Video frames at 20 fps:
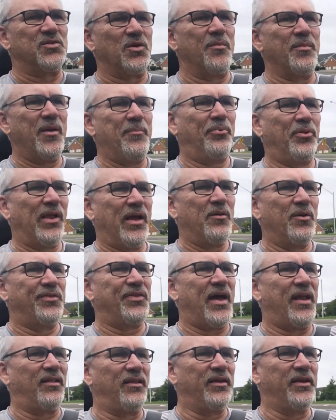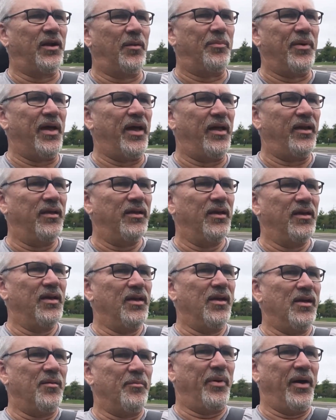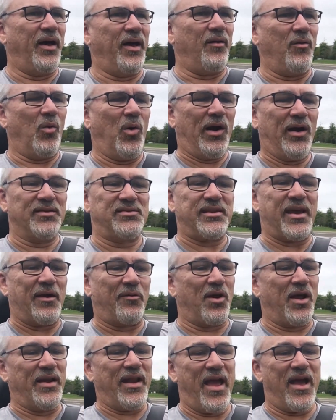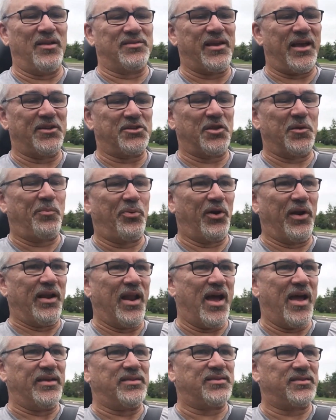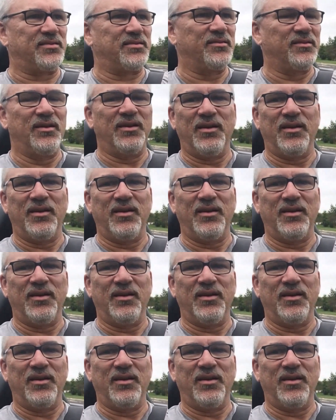So I may play with that a little bit, but where it's at right now is actually pretty nice.